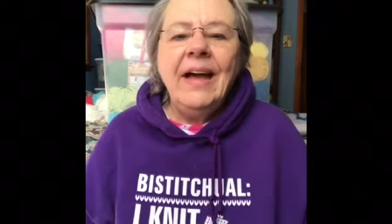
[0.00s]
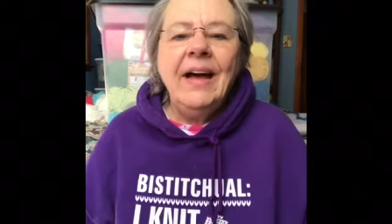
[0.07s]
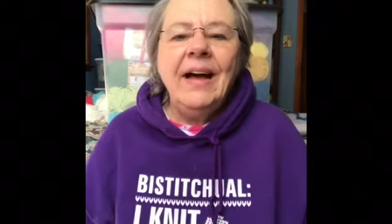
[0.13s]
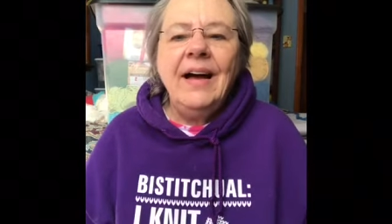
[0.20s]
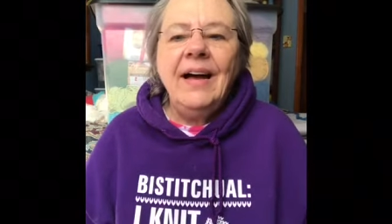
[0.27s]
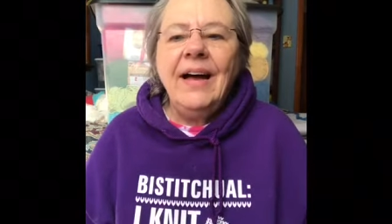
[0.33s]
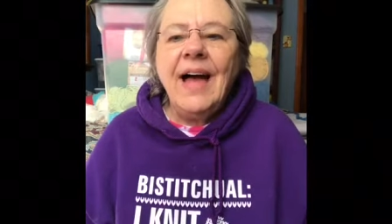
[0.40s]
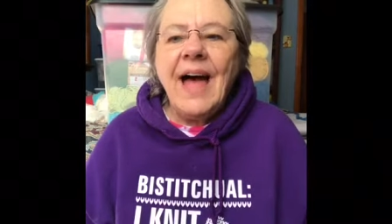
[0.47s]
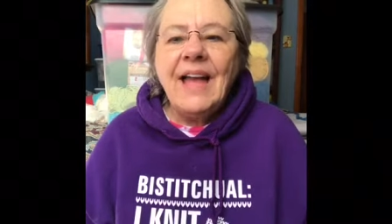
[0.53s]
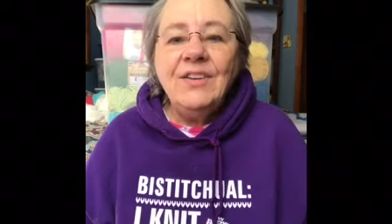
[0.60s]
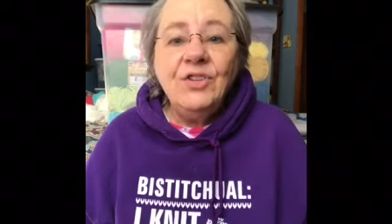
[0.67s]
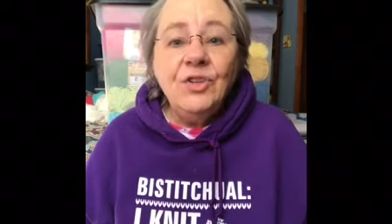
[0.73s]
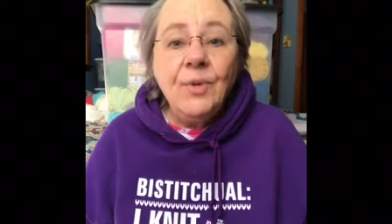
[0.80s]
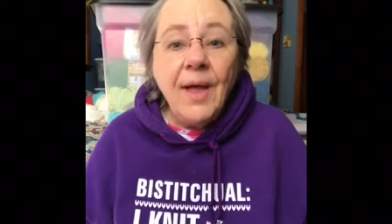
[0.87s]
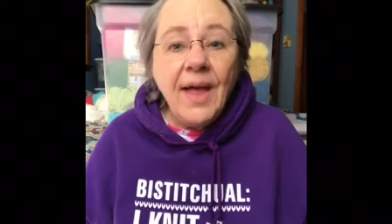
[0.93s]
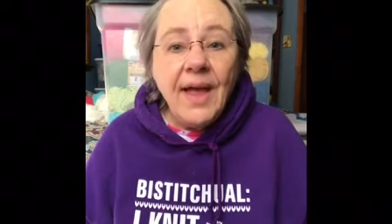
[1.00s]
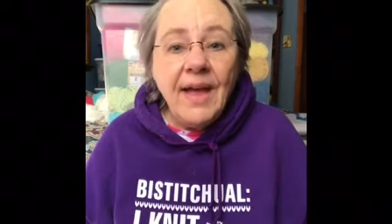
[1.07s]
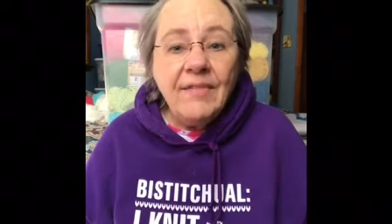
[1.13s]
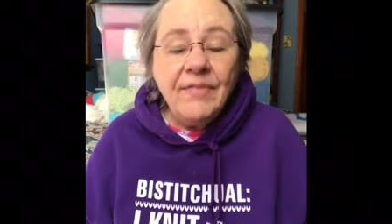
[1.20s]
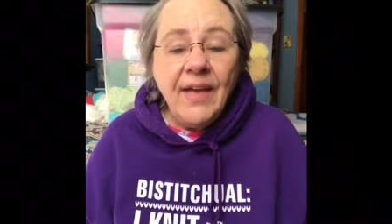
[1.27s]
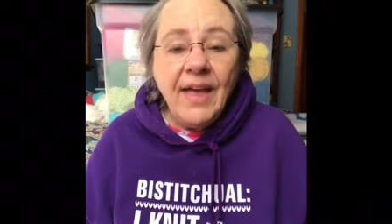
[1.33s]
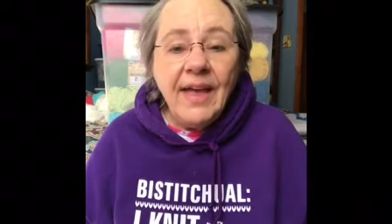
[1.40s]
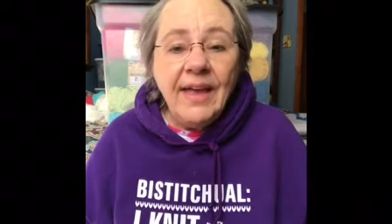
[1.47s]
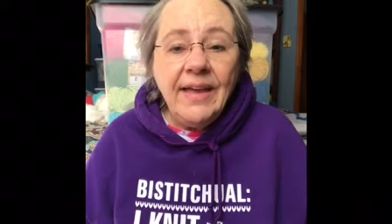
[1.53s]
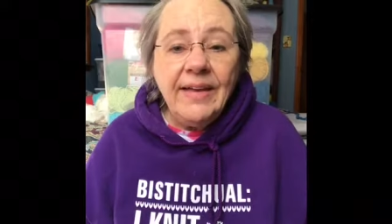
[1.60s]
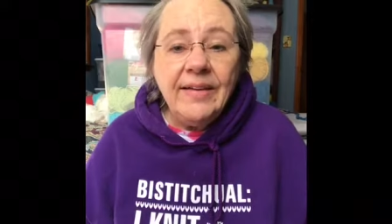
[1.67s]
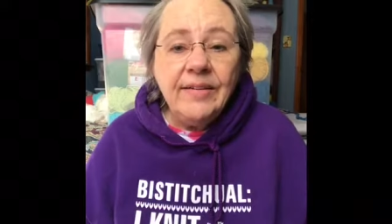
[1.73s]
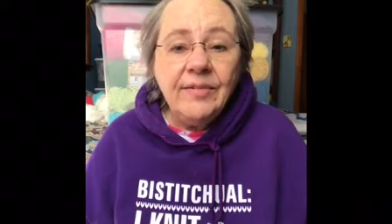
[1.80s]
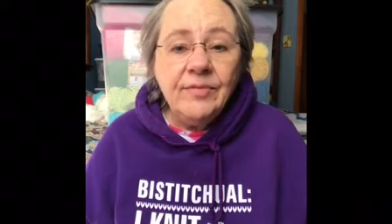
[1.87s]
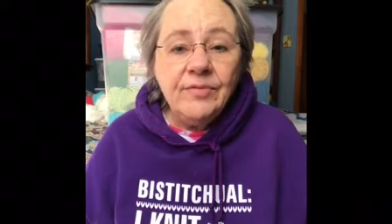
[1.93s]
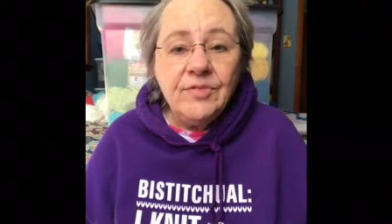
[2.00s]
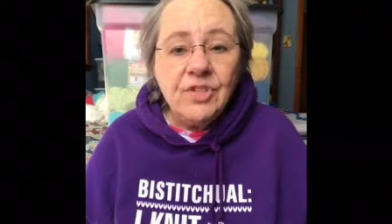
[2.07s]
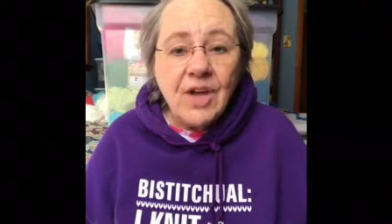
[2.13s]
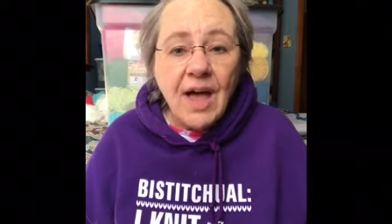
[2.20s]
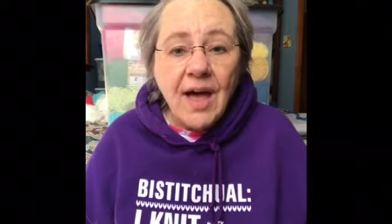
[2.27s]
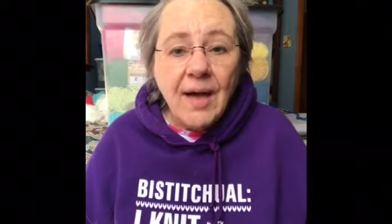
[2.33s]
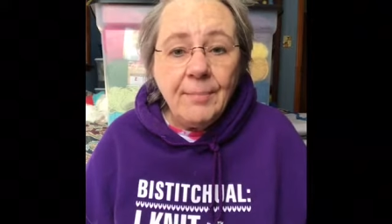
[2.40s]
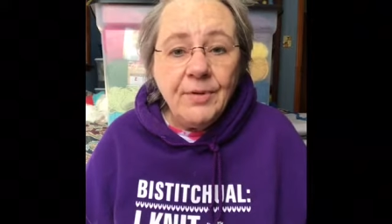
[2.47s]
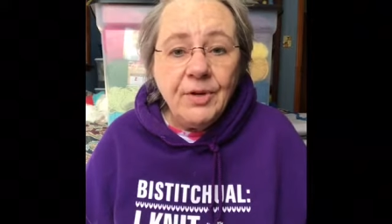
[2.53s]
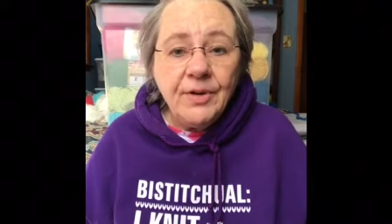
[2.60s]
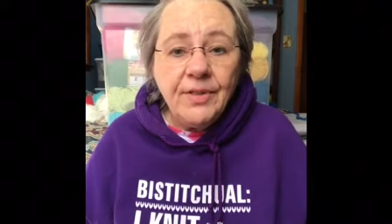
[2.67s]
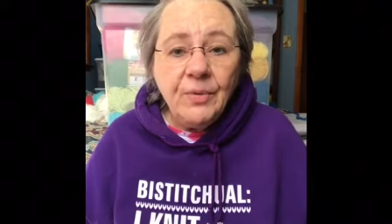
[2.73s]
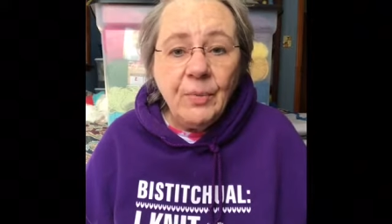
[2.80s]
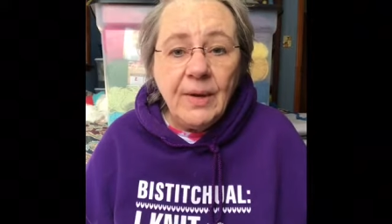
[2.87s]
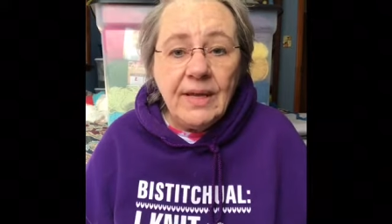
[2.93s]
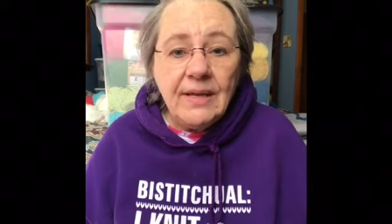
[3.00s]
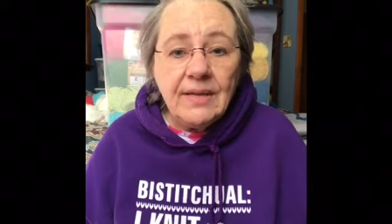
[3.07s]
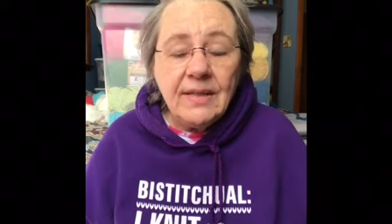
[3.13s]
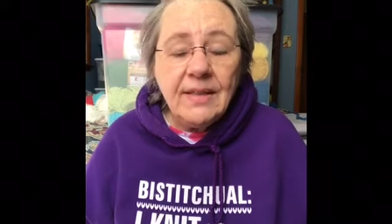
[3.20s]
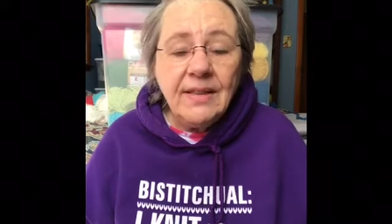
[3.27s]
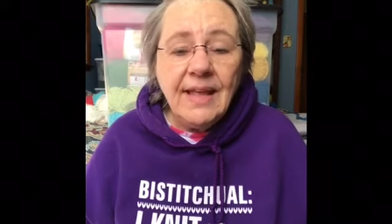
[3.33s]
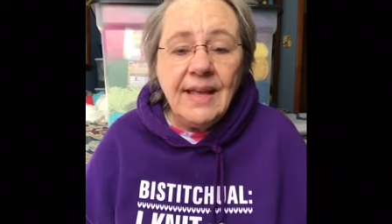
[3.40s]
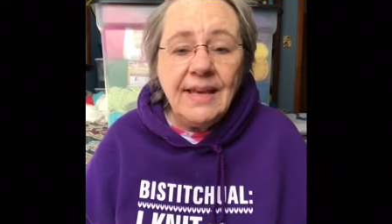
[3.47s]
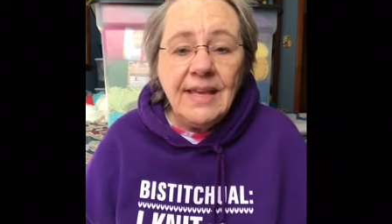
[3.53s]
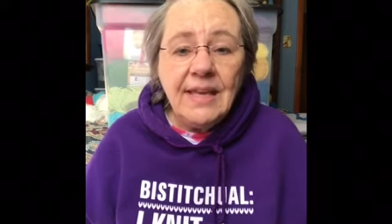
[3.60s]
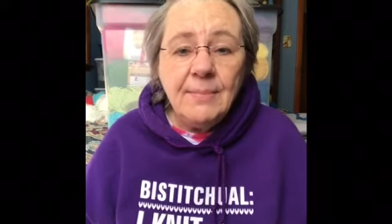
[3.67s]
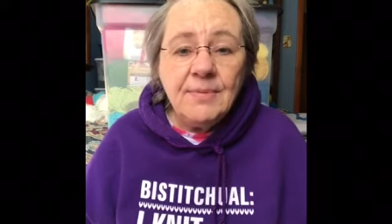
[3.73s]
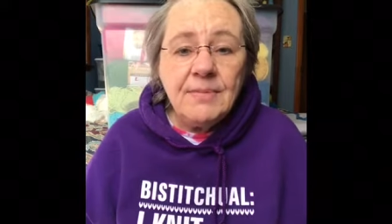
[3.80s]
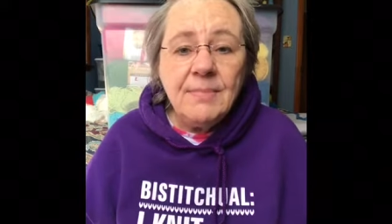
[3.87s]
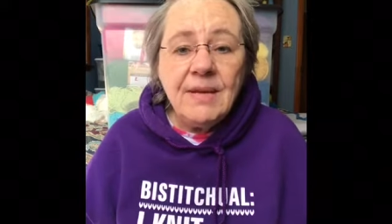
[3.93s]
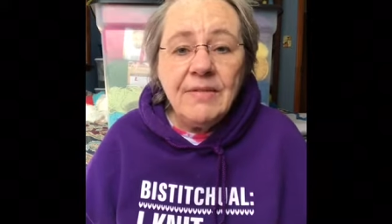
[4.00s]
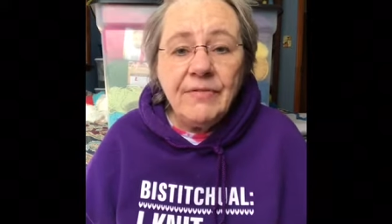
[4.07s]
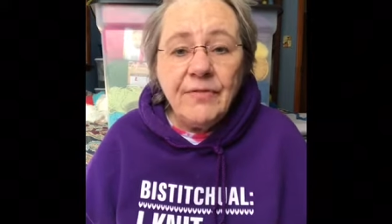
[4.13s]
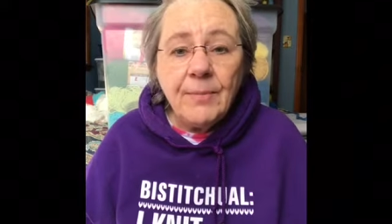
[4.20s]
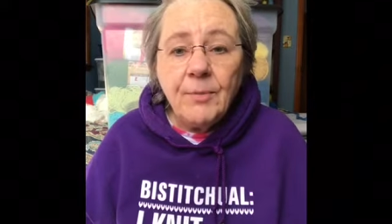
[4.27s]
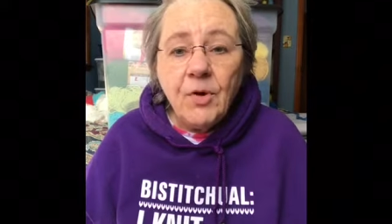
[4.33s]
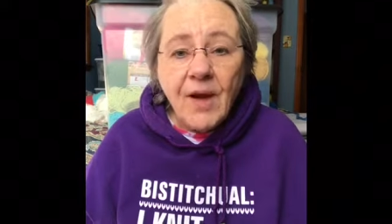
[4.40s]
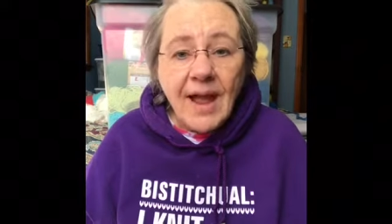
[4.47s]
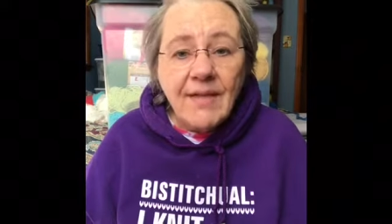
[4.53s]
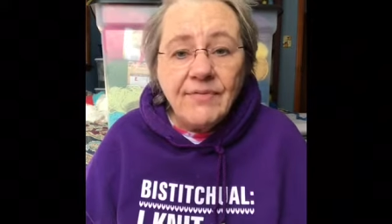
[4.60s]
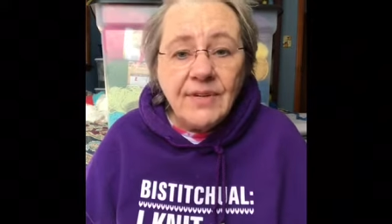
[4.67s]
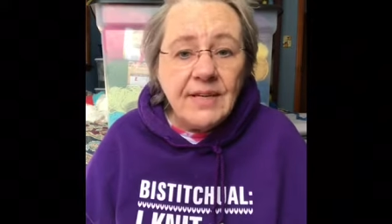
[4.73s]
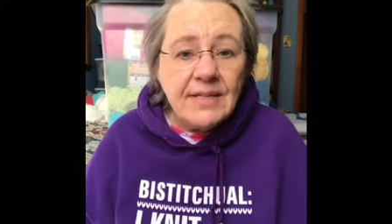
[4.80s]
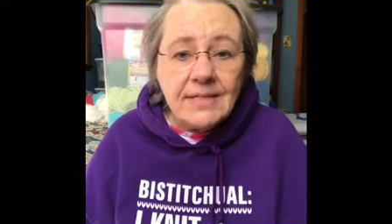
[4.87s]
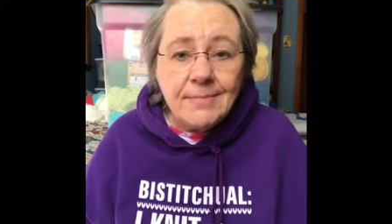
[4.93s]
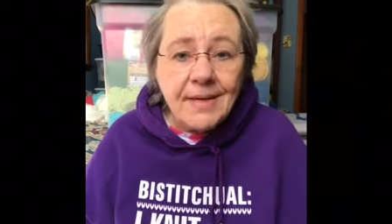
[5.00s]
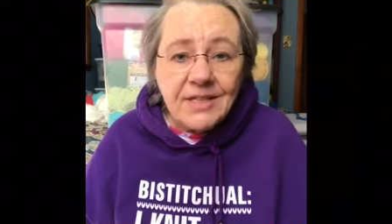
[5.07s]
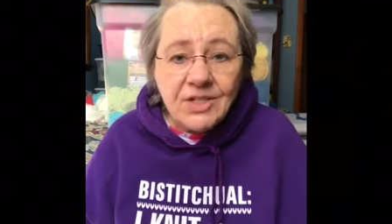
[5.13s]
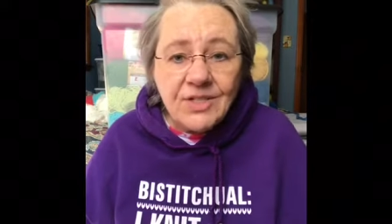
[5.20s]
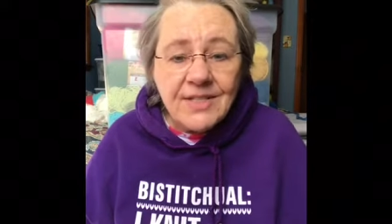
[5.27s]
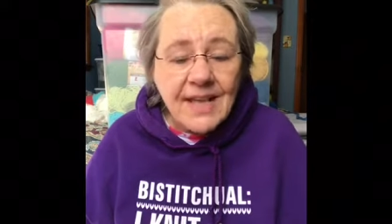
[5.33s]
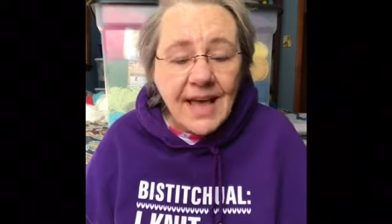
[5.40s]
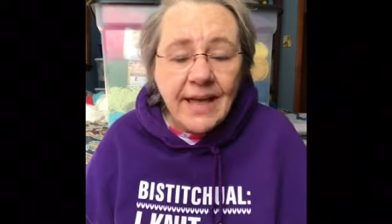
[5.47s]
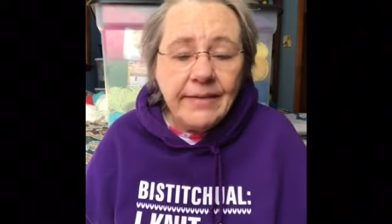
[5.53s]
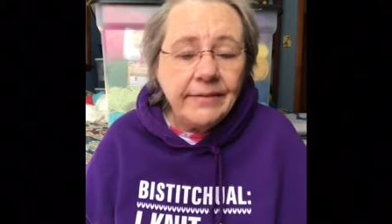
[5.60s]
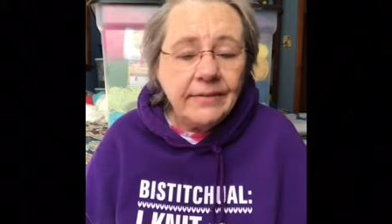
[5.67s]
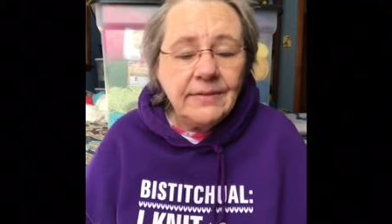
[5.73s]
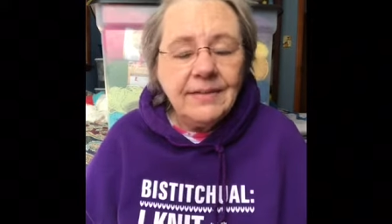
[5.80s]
Uh, I do have a job during the week that keeps me from crafting as much as I